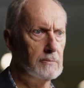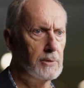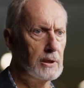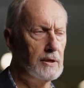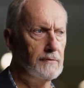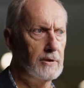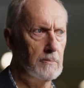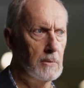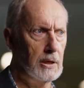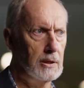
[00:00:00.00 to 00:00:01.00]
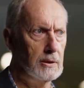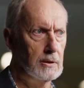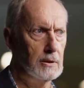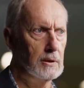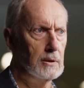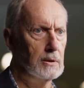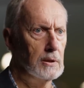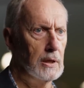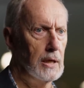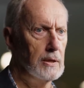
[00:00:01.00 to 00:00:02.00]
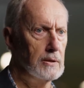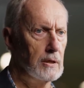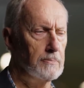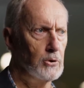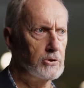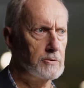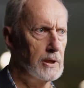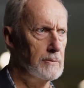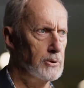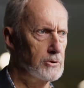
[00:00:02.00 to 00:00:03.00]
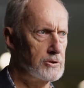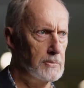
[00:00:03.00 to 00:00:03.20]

believed in me and uh, pushed me and pushed